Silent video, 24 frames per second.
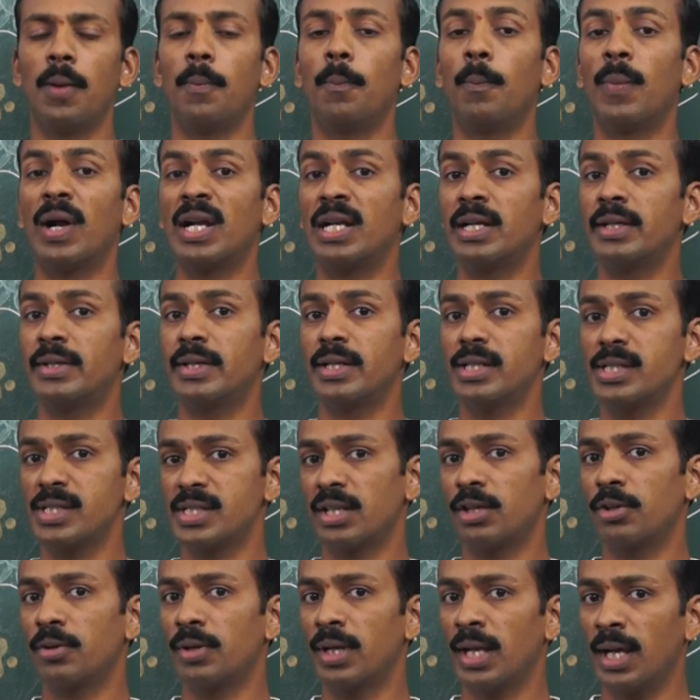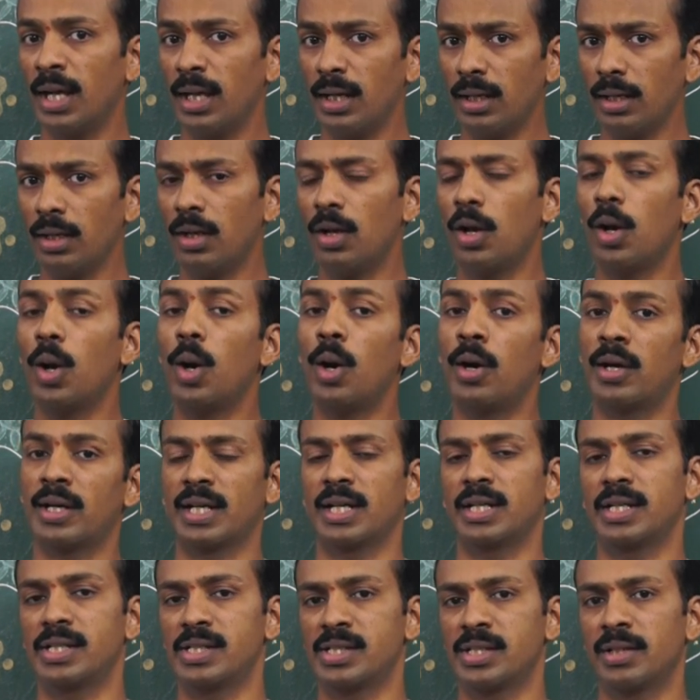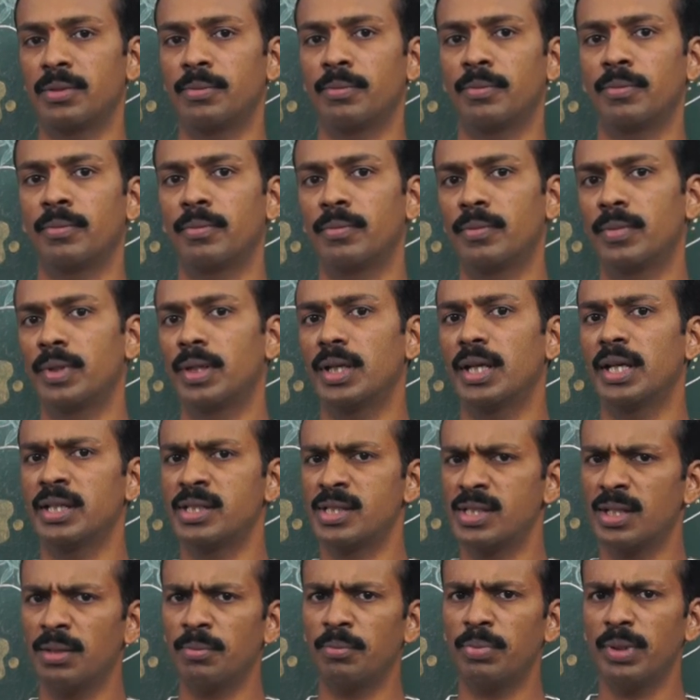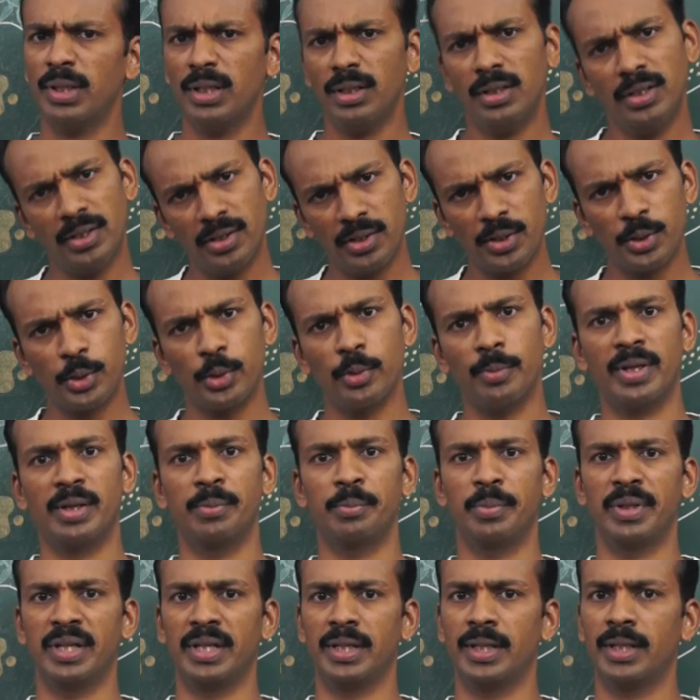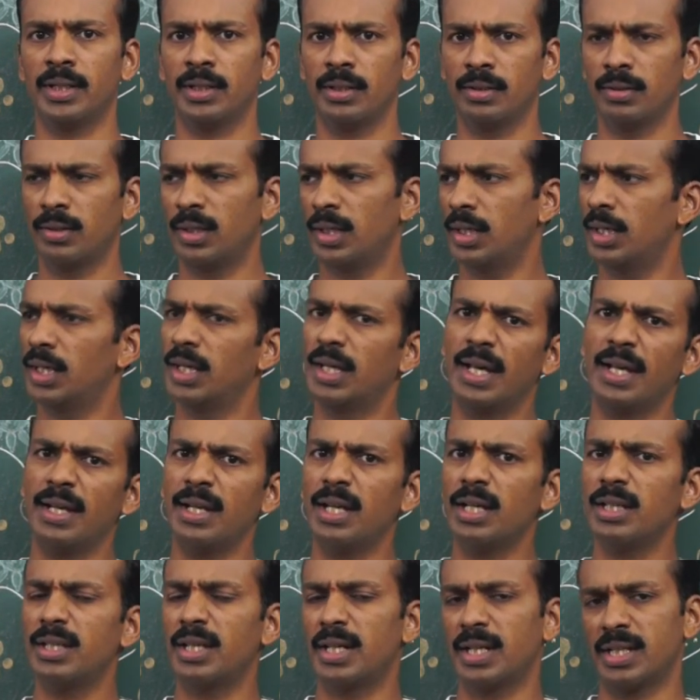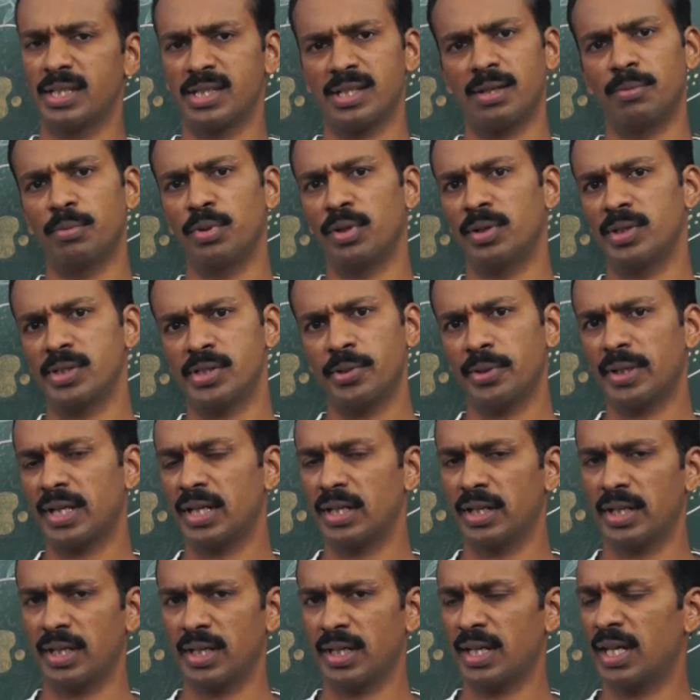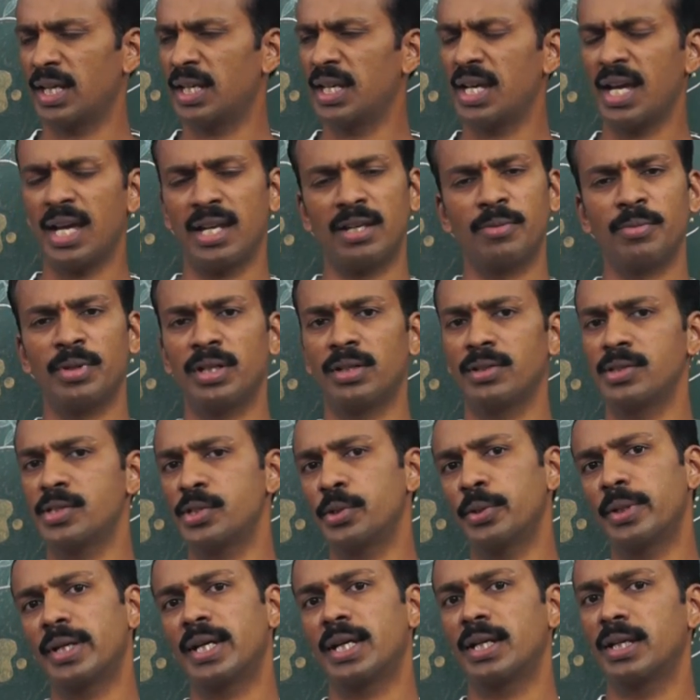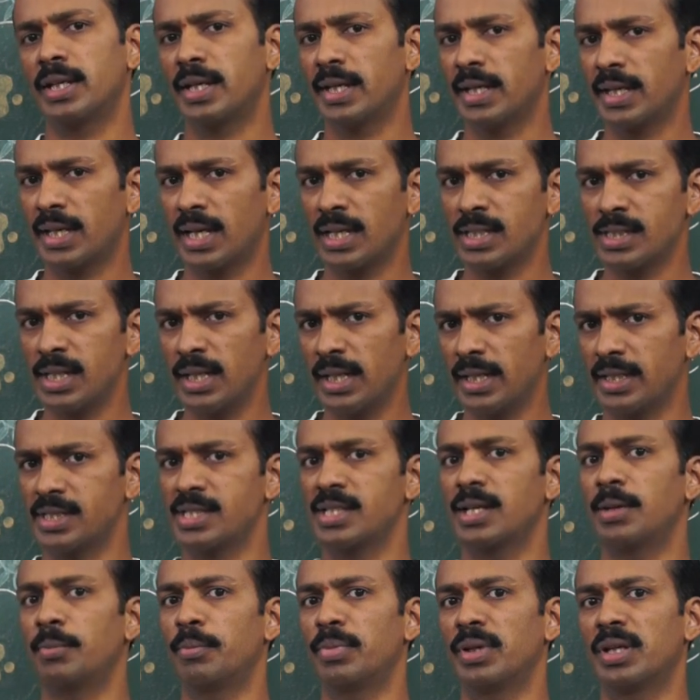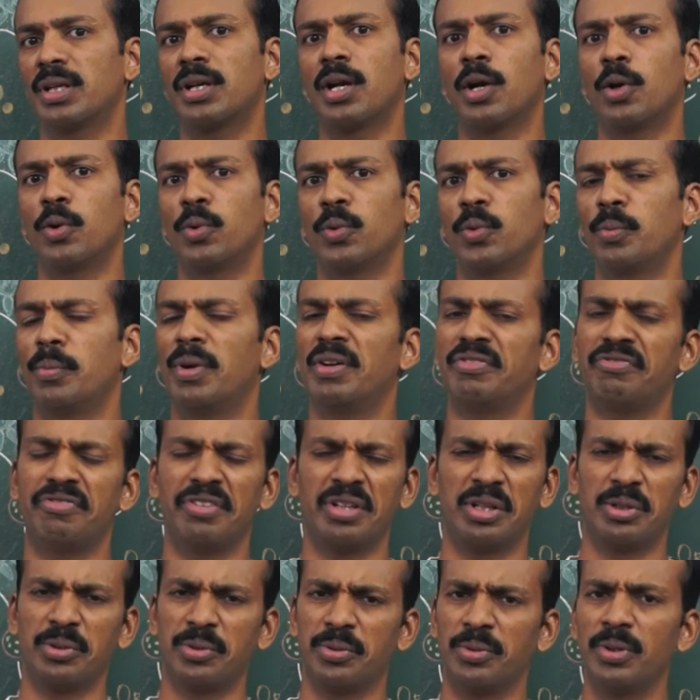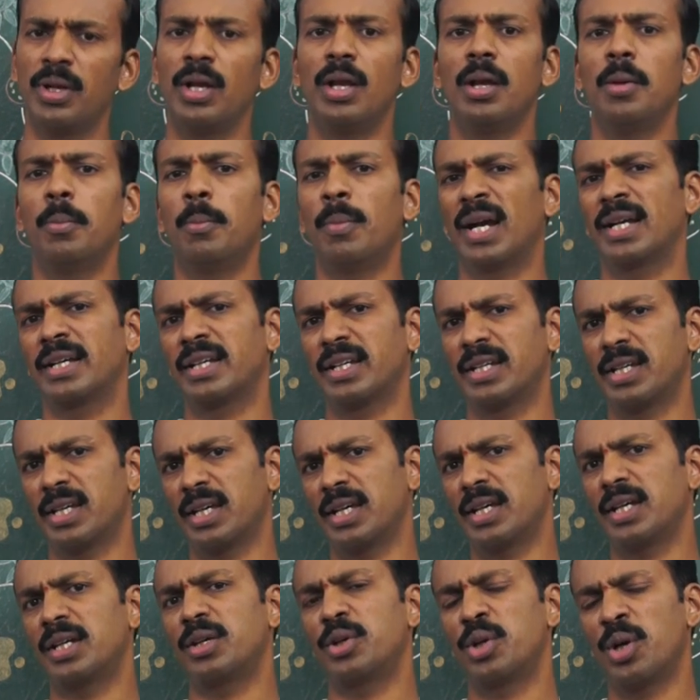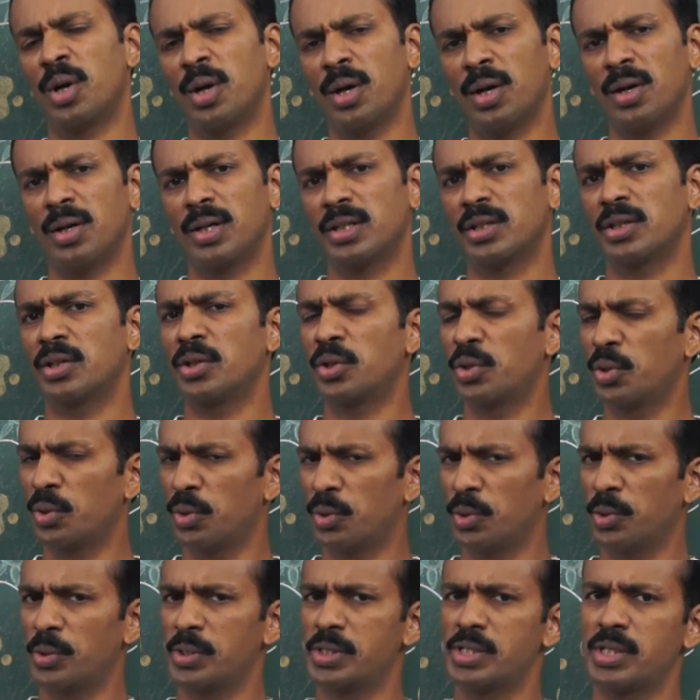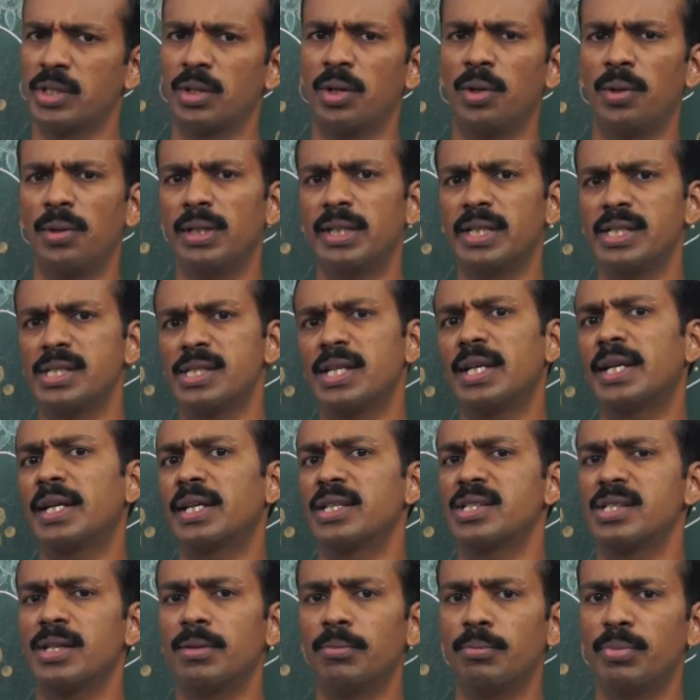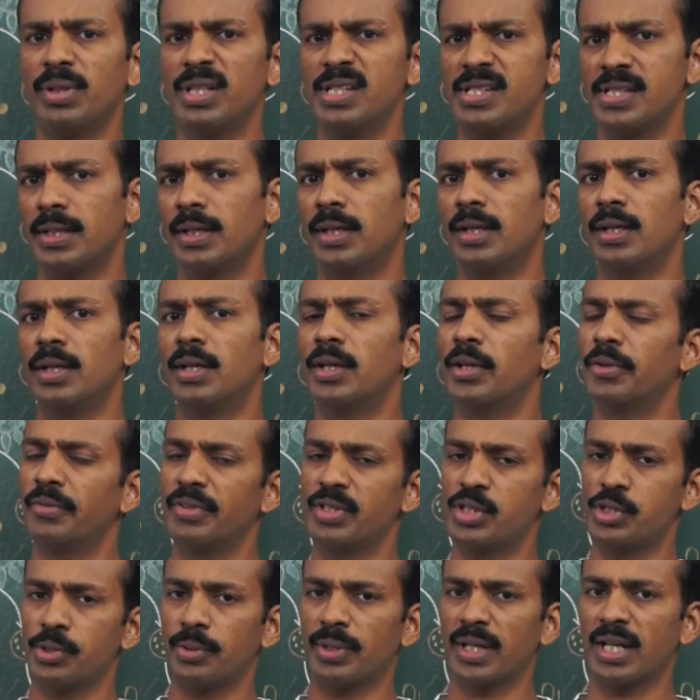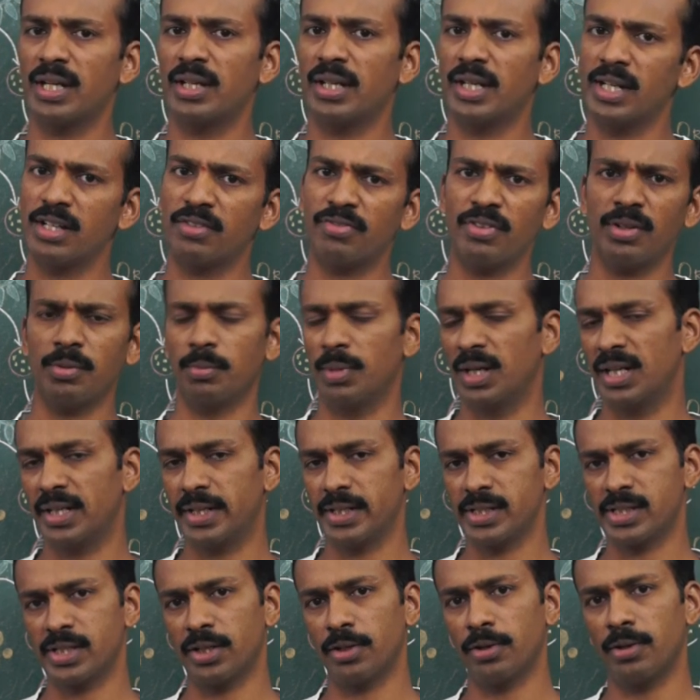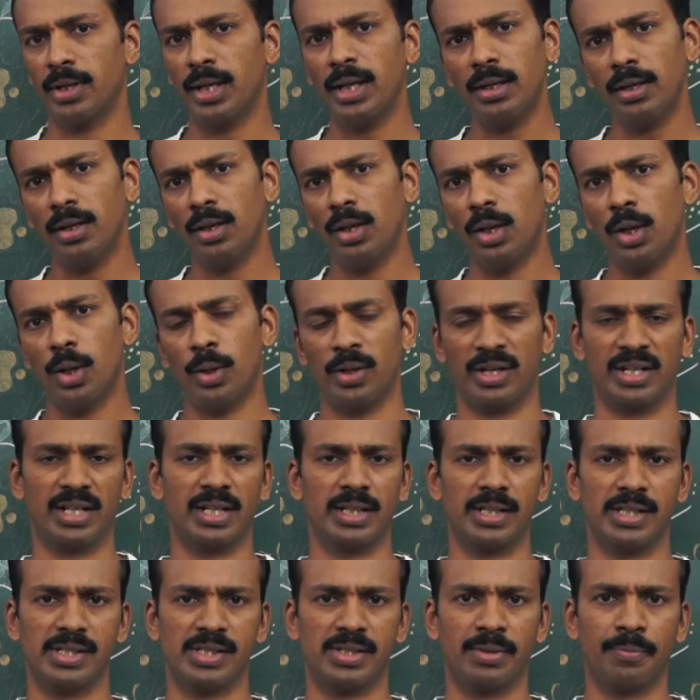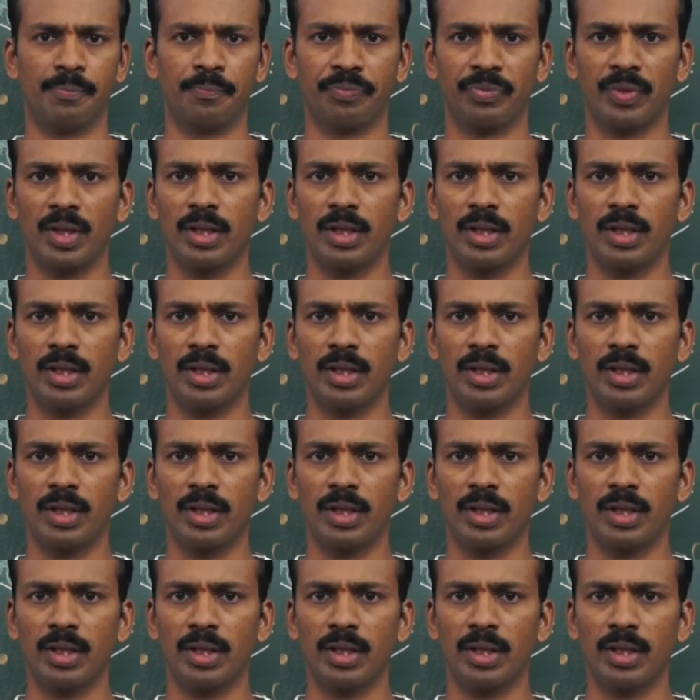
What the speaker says: Multicellular organism. Example, human being. Any other example also you can take. Any animal also you can take as an example. Cow, buffalo, monkey, dog, goat. All these are examples which you can take for multicellular organism.